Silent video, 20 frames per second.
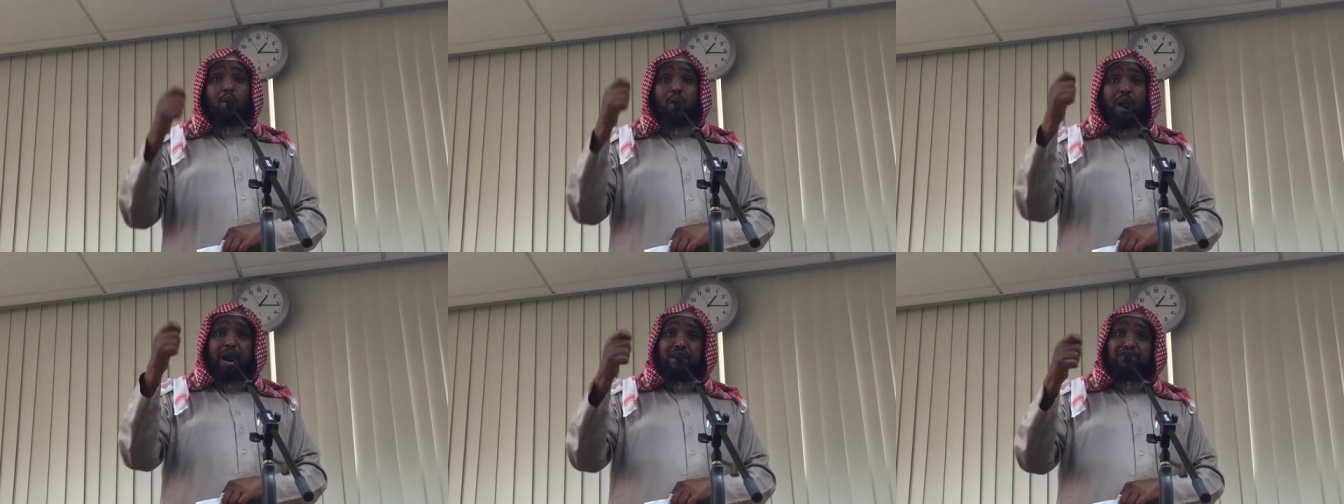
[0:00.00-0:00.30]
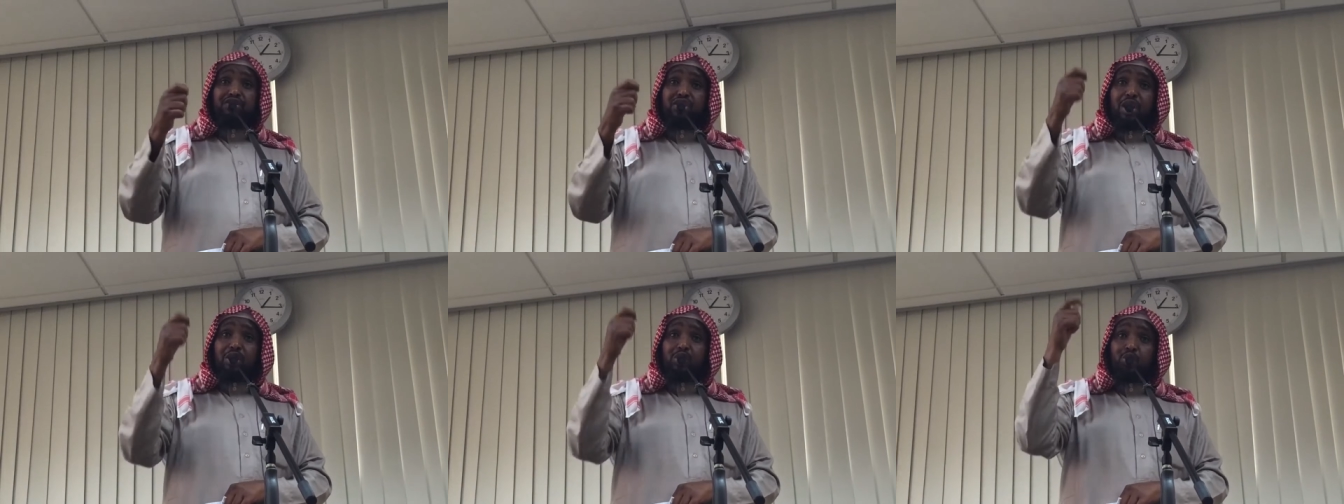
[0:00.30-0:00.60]
our
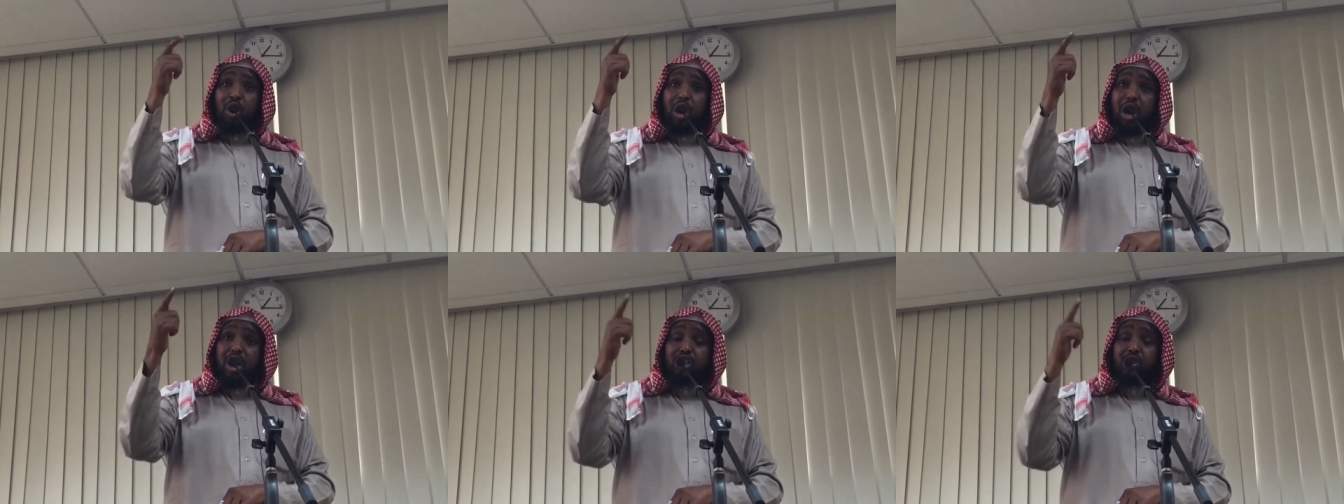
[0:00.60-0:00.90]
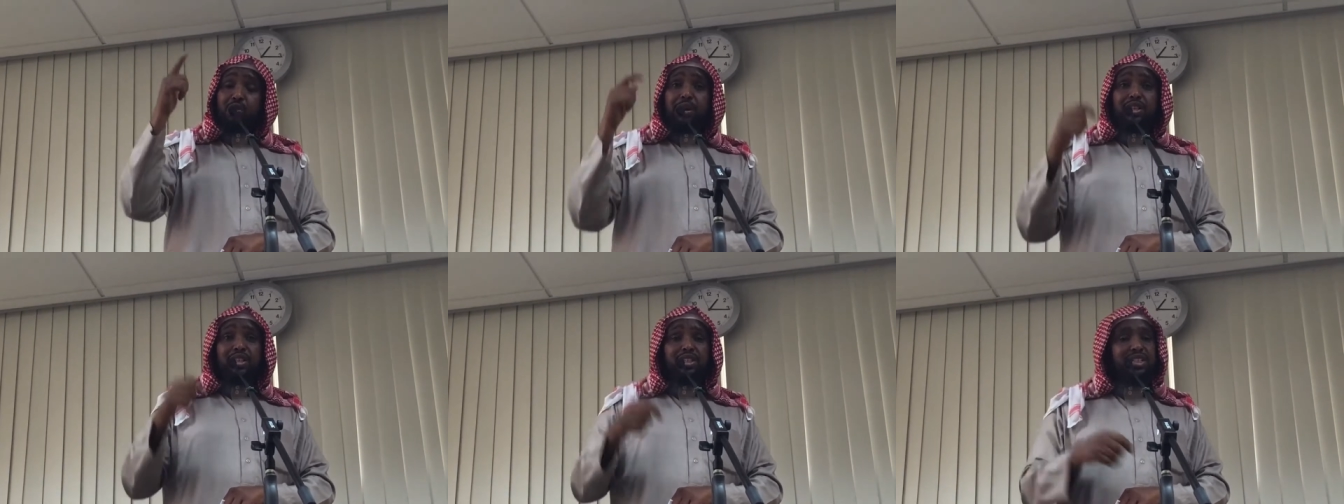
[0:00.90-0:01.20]
wives and to our
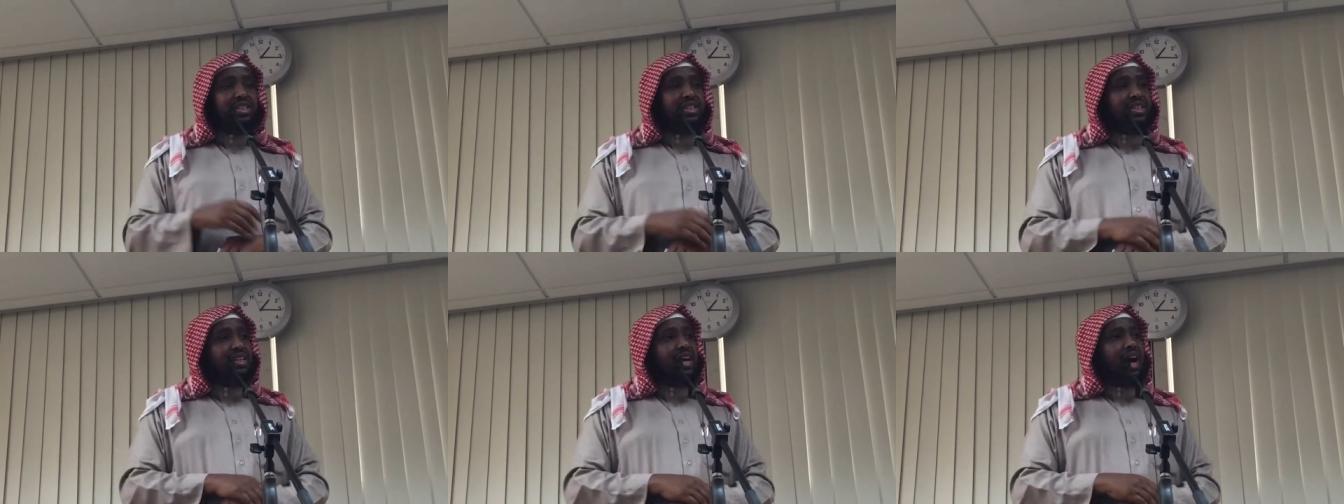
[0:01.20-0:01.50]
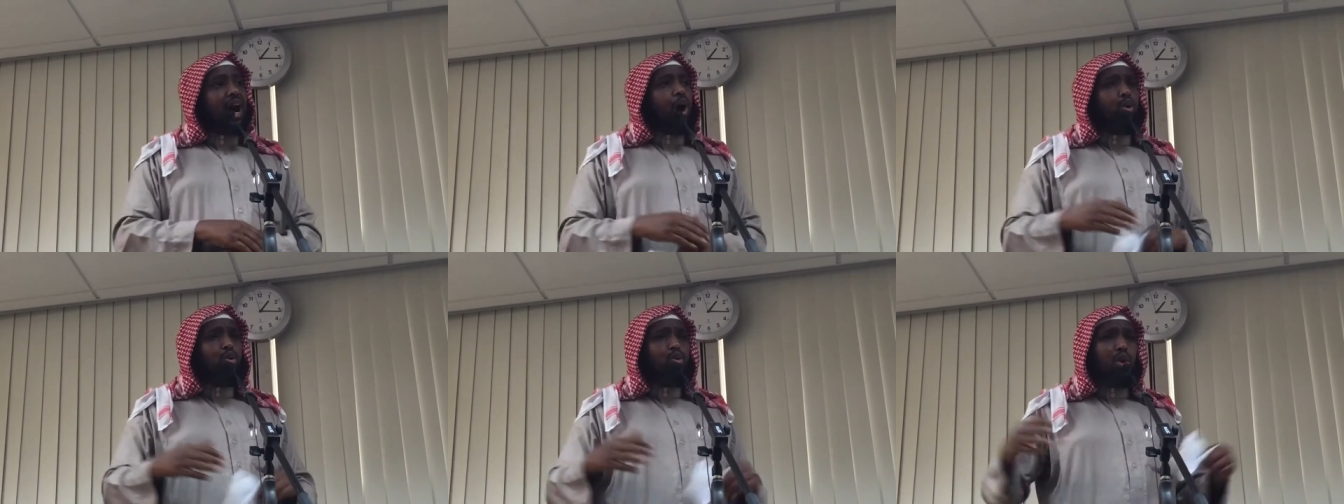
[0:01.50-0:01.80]
husbands,
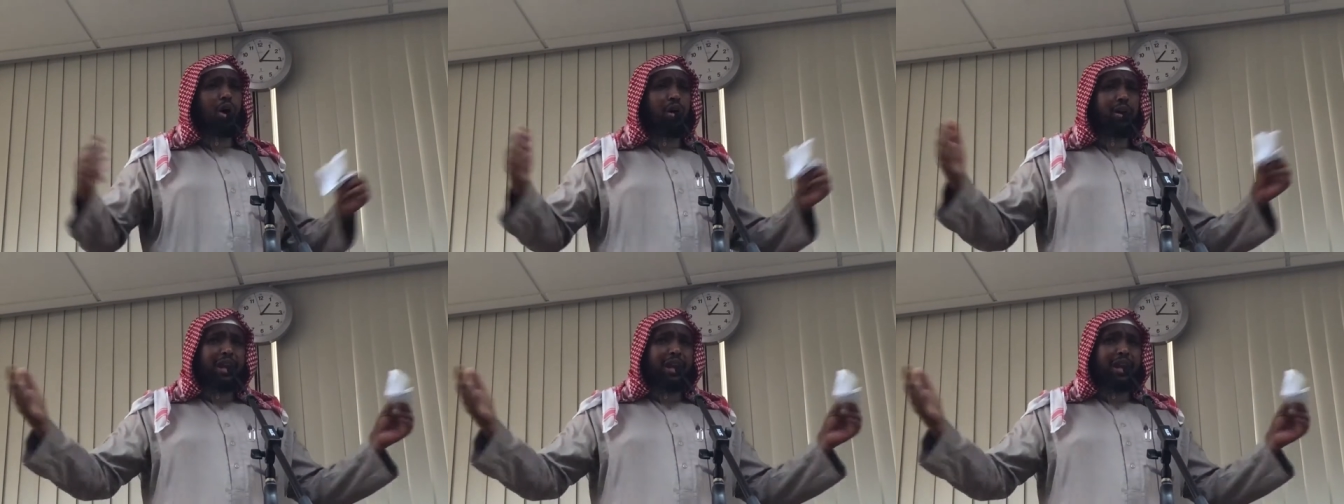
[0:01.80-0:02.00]
or to